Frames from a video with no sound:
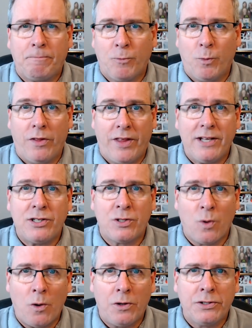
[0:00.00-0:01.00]
Well, they
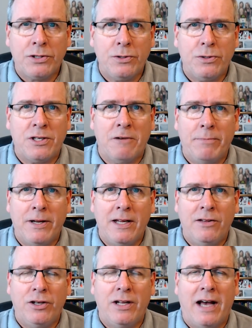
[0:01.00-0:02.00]
sold to somebody
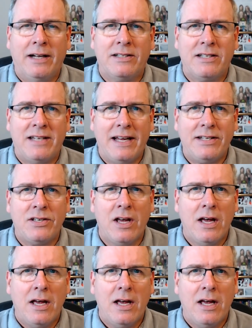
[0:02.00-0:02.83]
in the United States.